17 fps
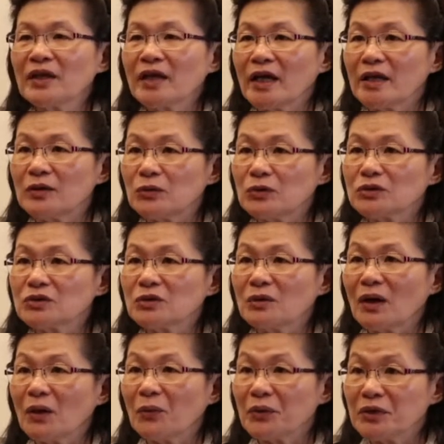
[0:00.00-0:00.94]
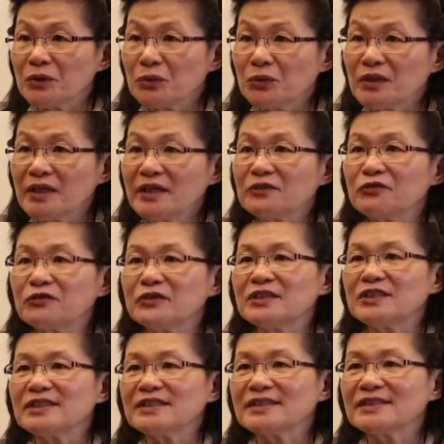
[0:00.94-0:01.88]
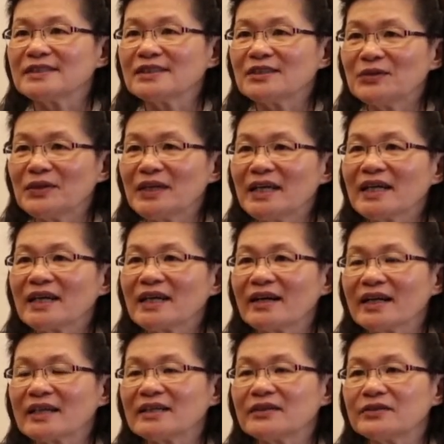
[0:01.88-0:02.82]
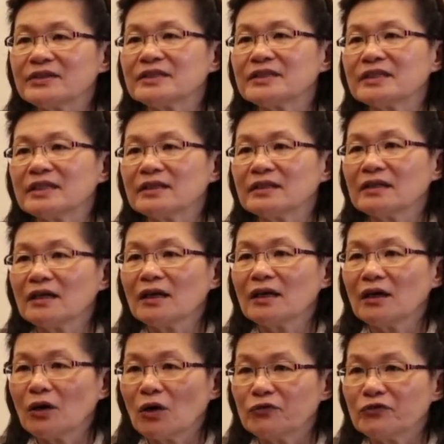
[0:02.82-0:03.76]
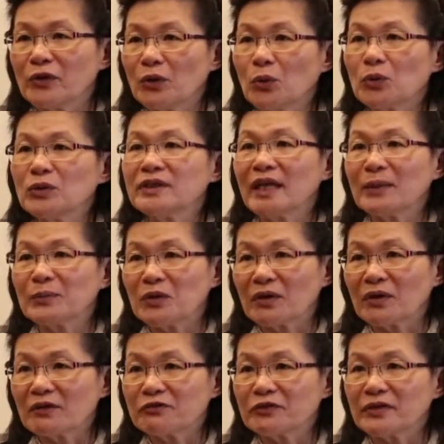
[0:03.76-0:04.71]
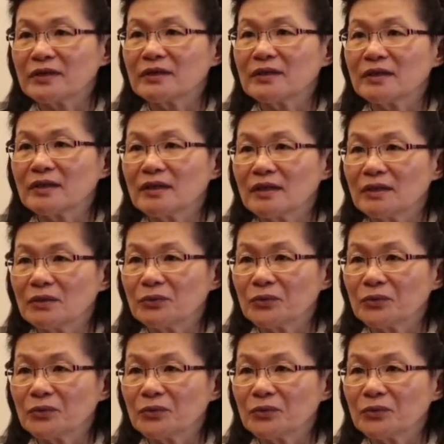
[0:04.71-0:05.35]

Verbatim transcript: and also our unique features, unique characteristic of our own demographic uh,